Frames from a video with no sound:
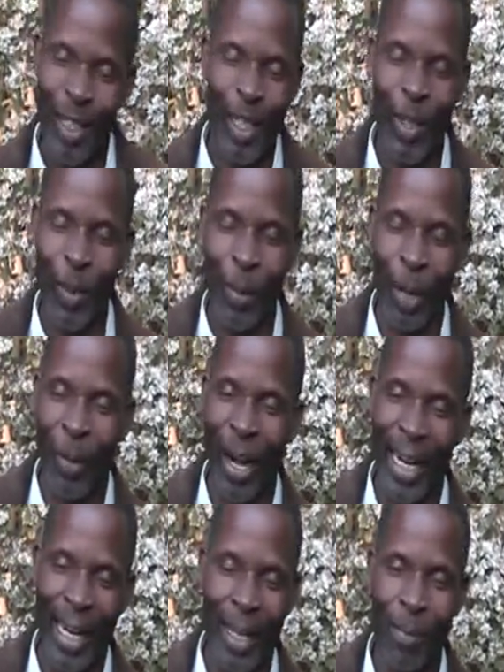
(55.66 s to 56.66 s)
You may
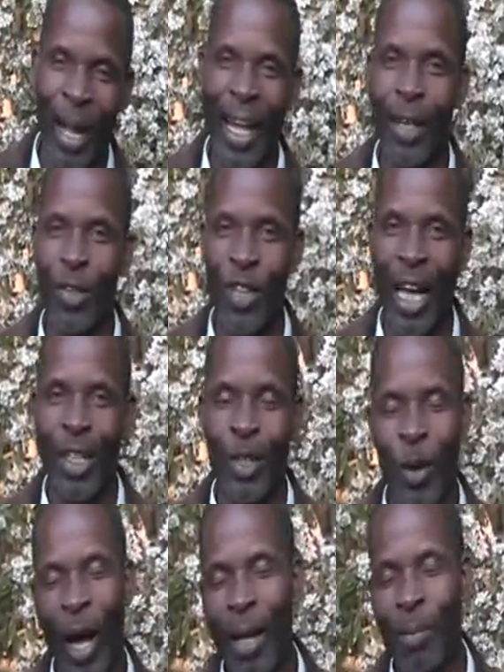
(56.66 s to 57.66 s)
wonder, am I trying
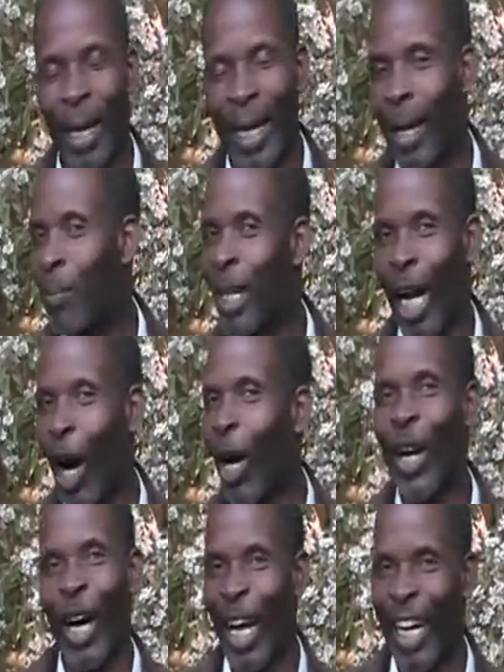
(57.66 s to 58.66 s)
to hide my name? No.
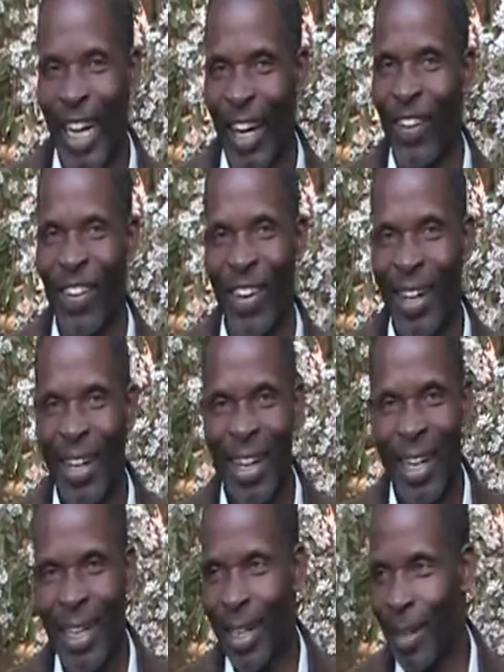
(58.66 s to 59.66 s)

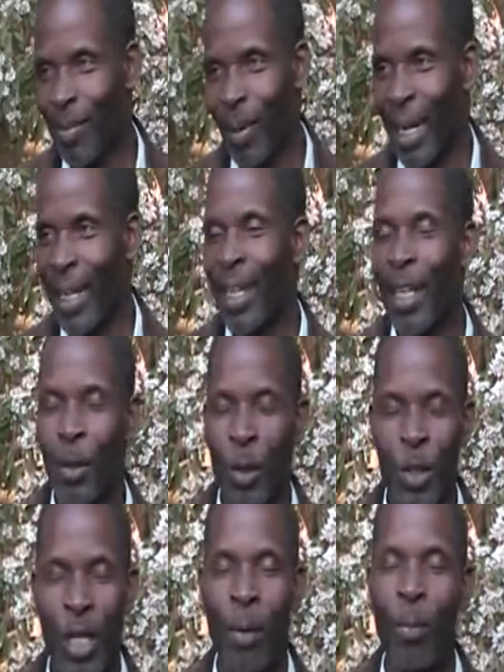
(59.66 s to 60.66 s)
No, but he will
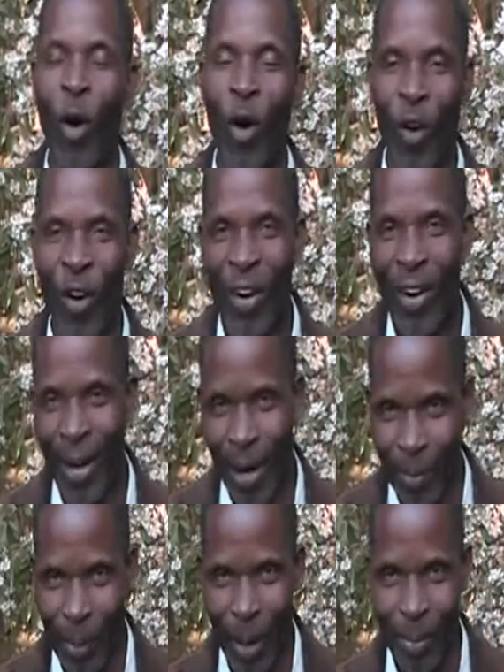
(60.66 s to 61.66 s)
say more
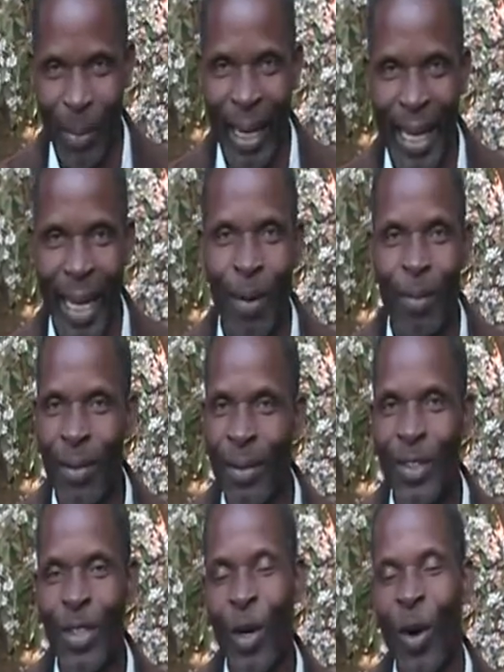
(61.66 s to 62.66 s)
about my name.
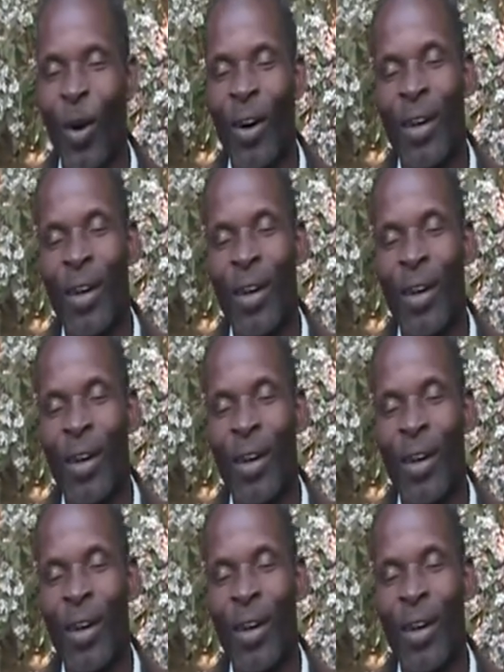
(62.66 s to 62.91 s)
So,